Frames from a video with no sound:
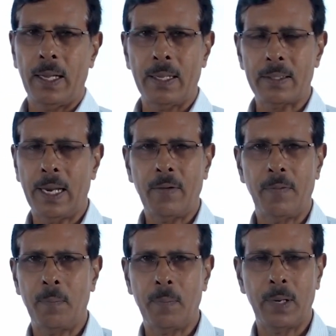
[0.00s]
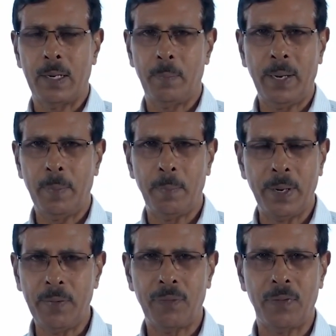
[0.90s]
Yesterday, I made a
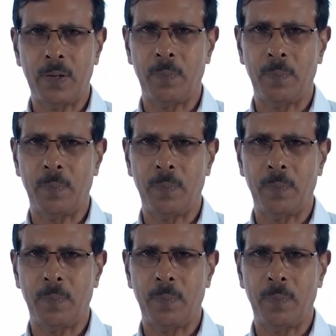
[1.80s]
brief